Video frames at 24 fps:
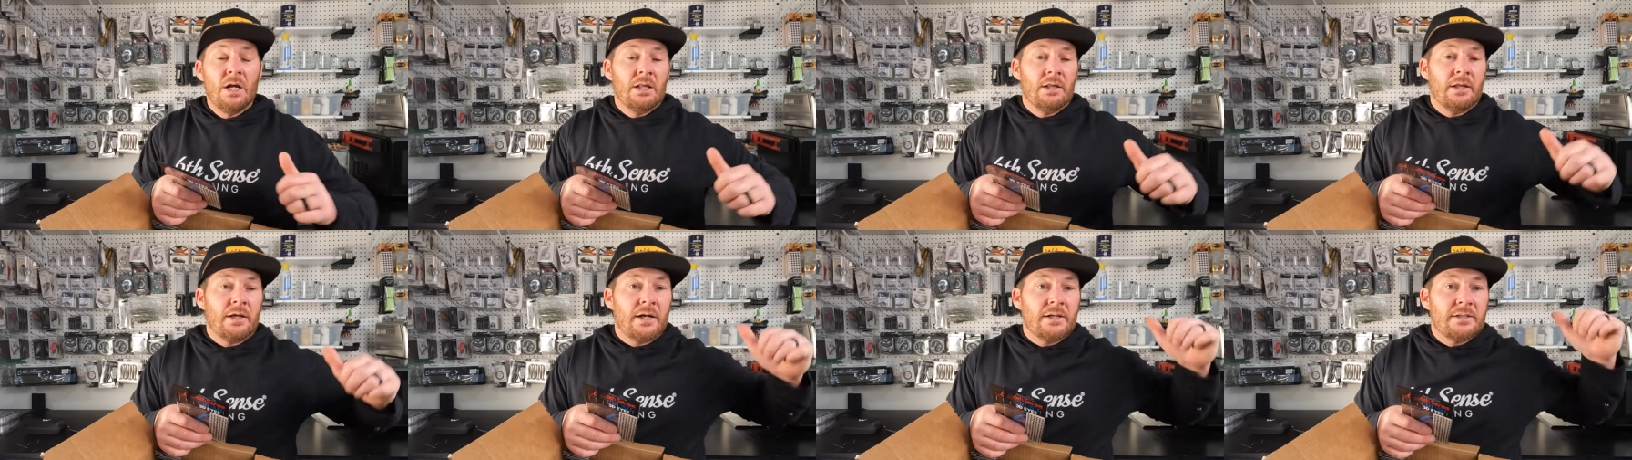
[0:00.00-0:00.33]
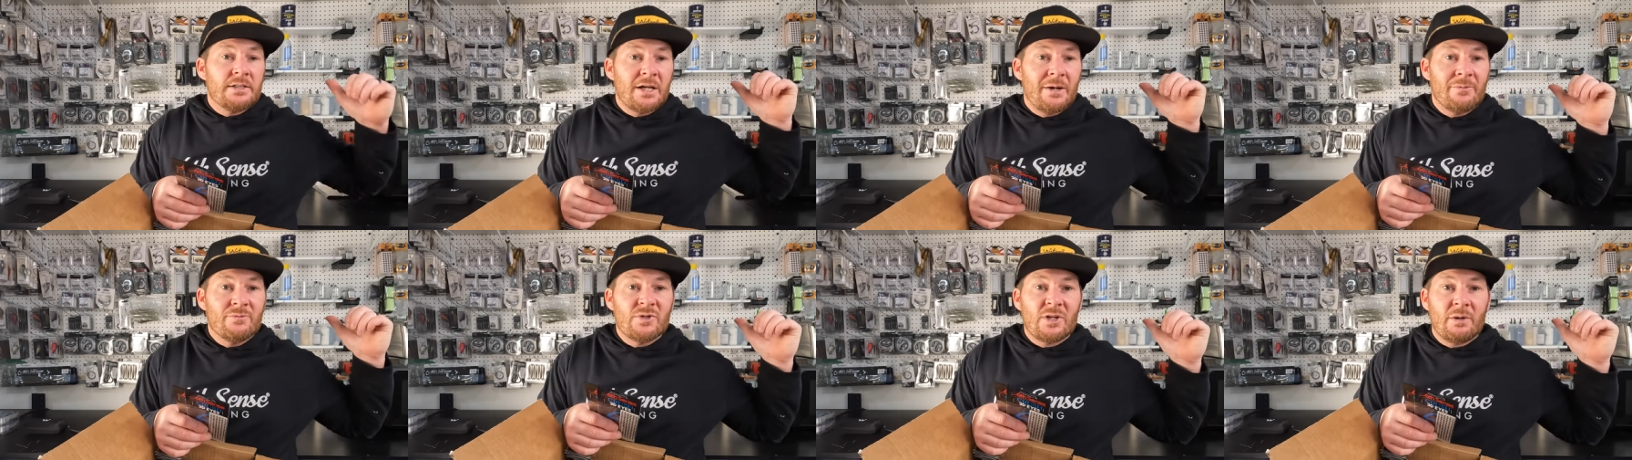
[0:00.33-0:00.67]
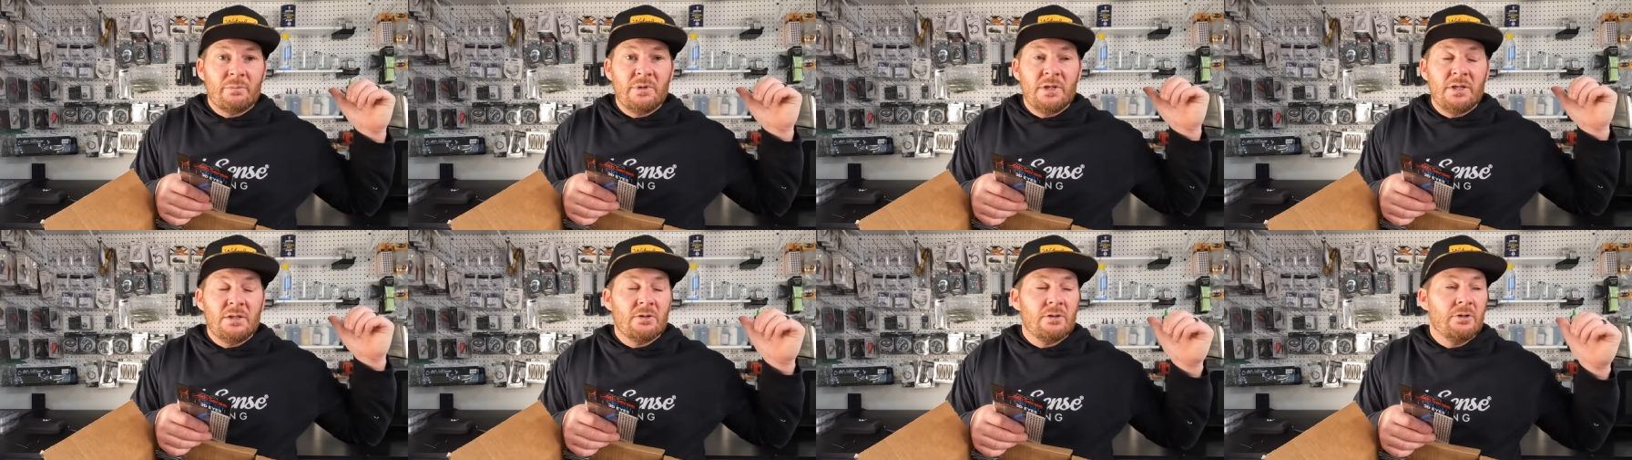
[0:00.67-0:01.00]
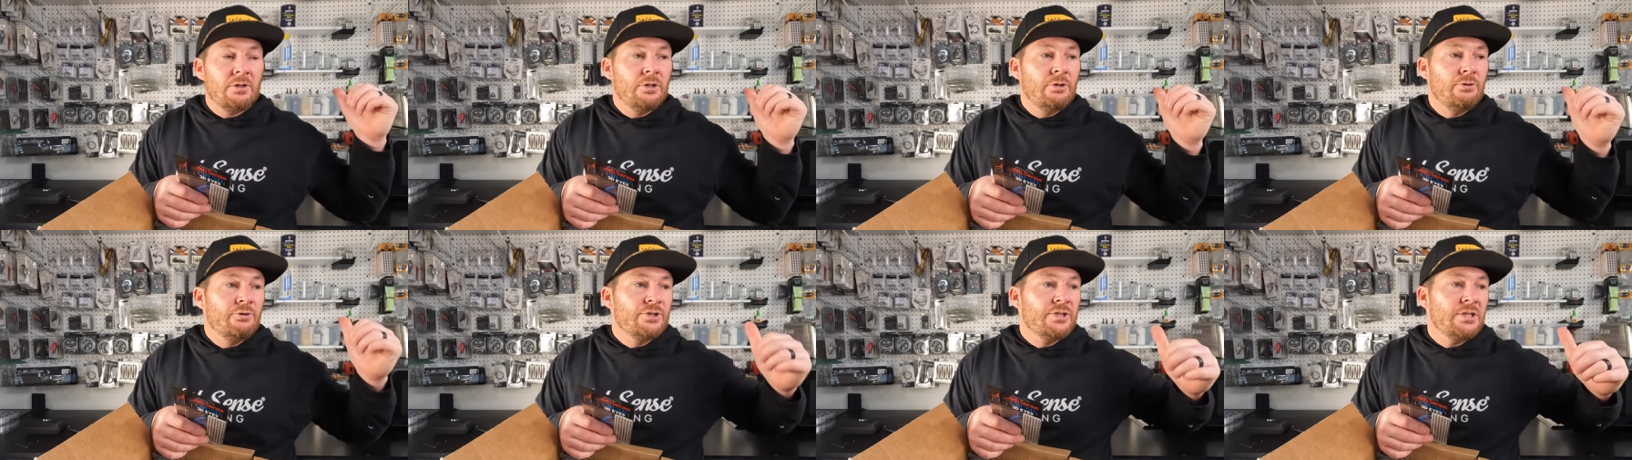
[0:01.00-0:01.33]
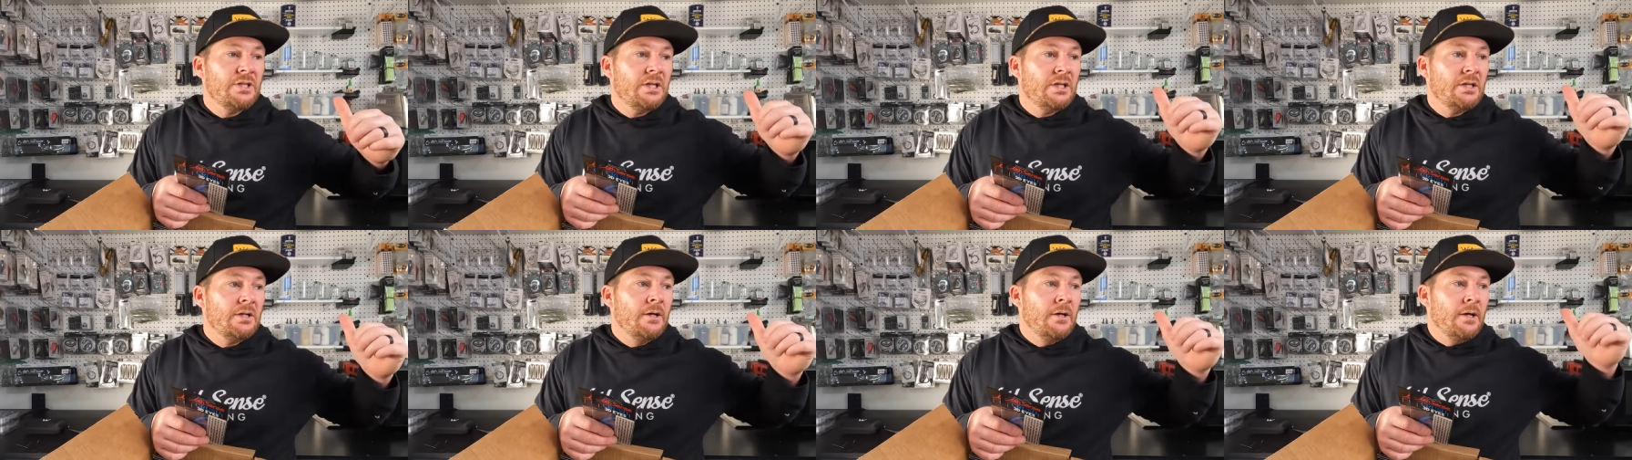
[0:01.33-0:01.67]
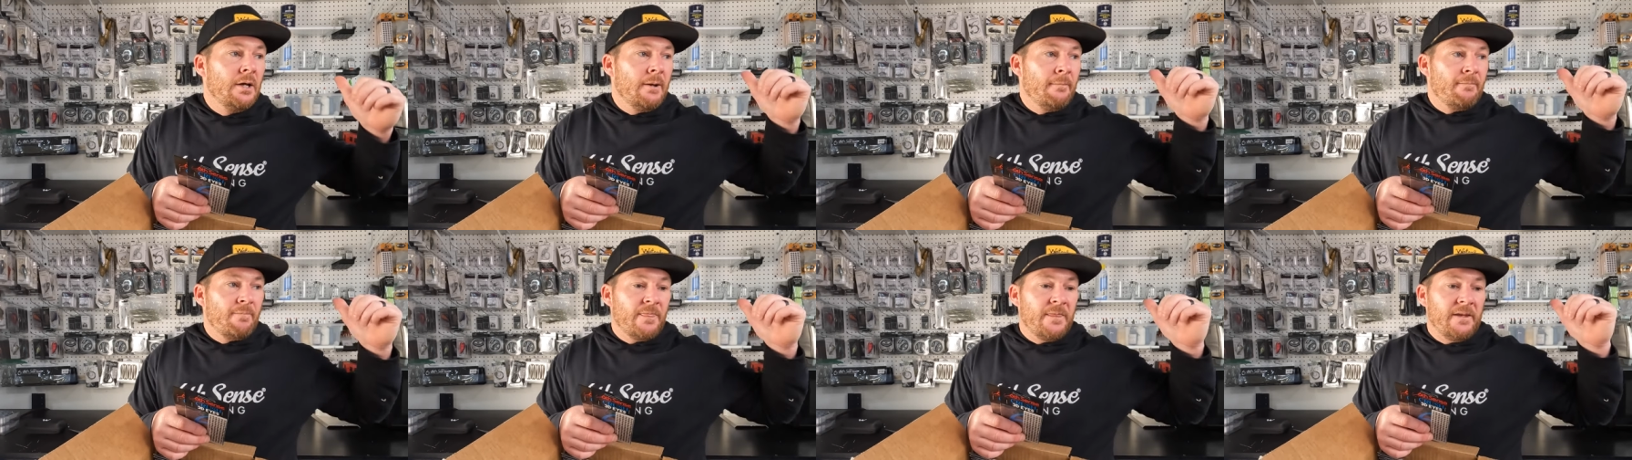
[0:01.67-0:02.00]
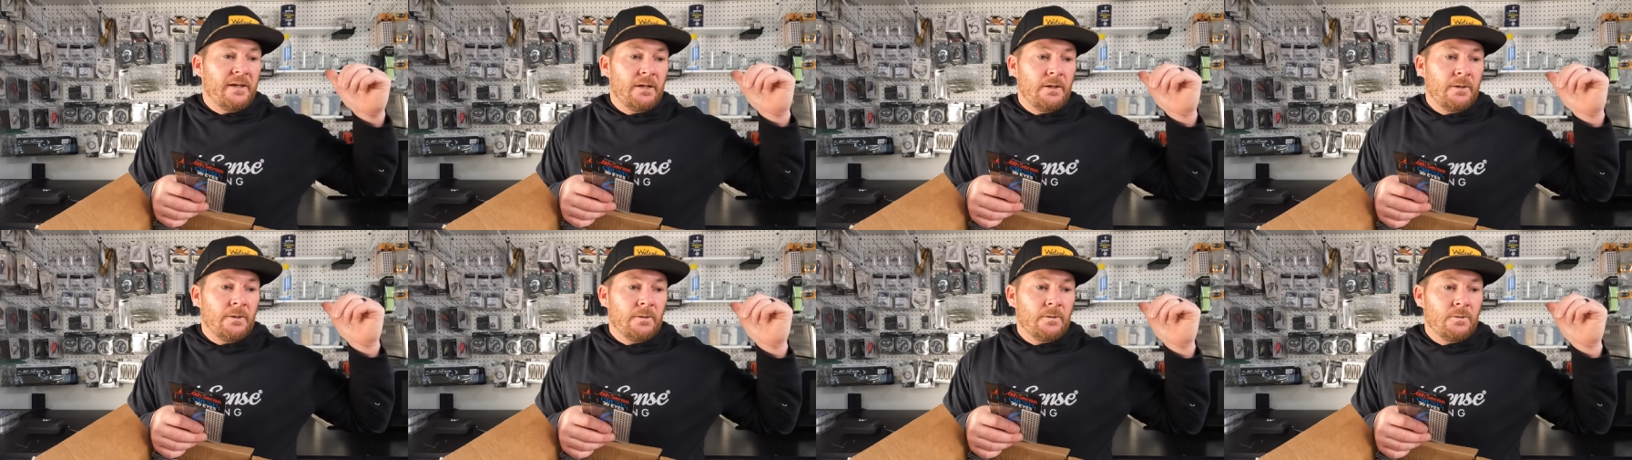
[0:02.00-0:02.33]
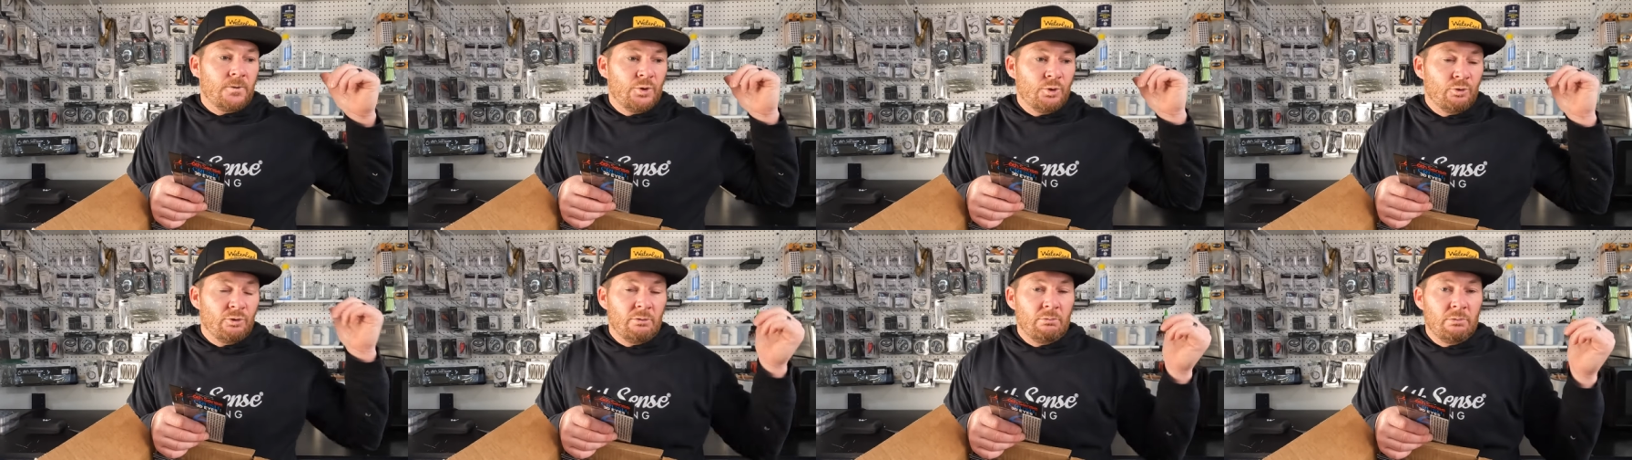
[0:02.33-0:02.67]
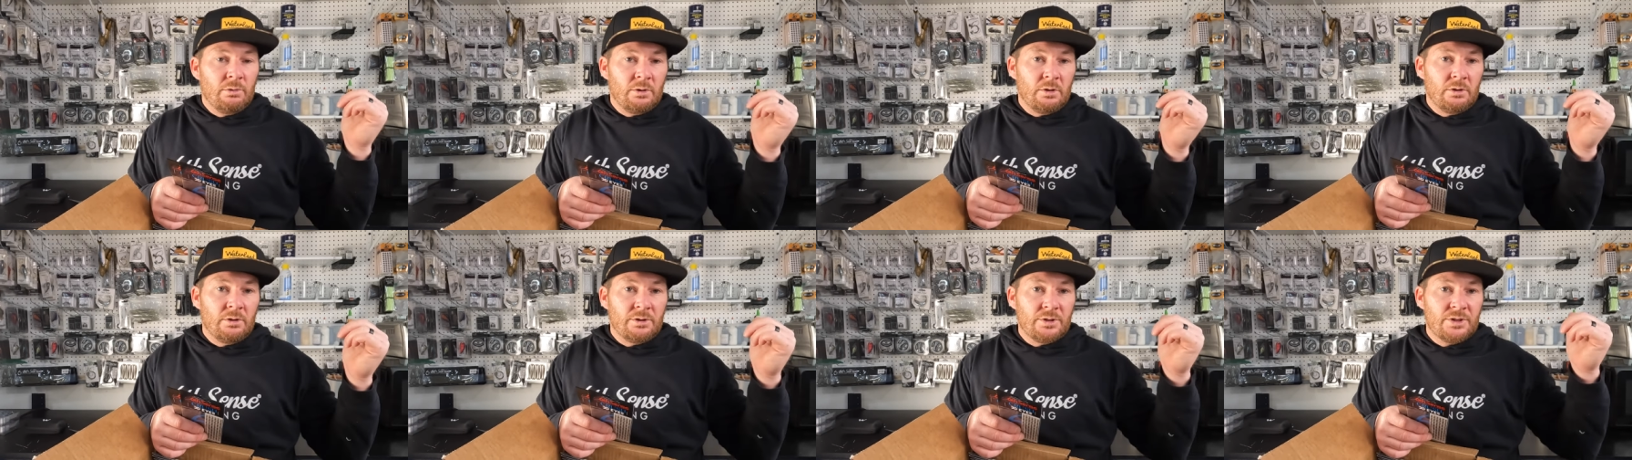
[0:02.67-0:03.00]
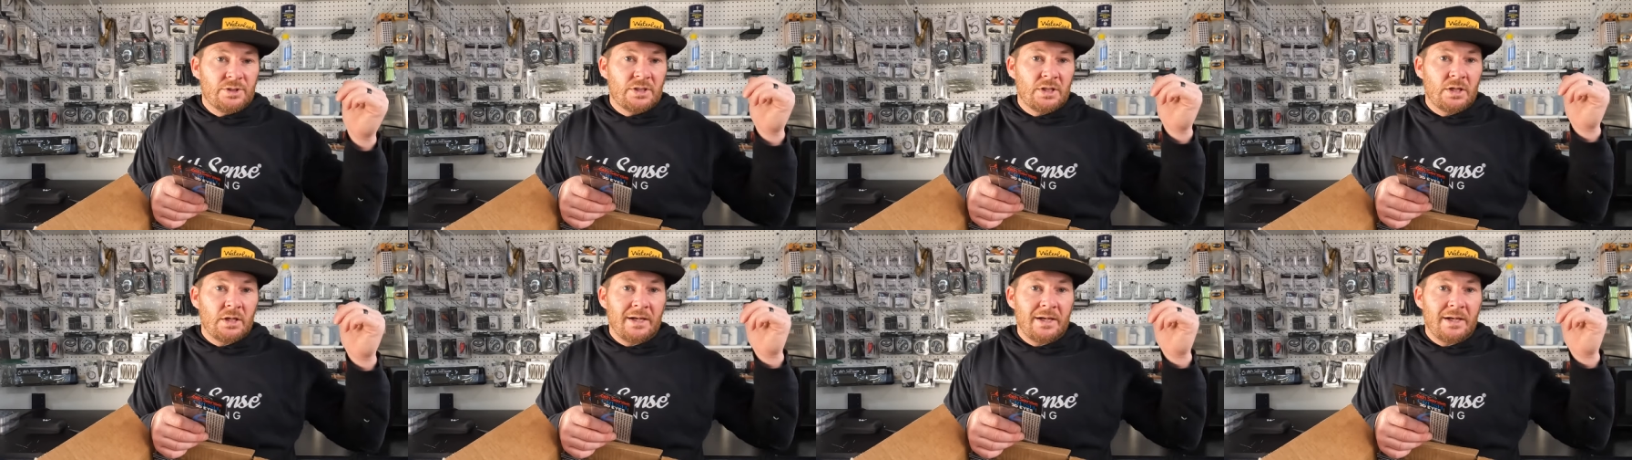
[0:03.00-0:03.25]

A lot of times I'm either using the Duet Molds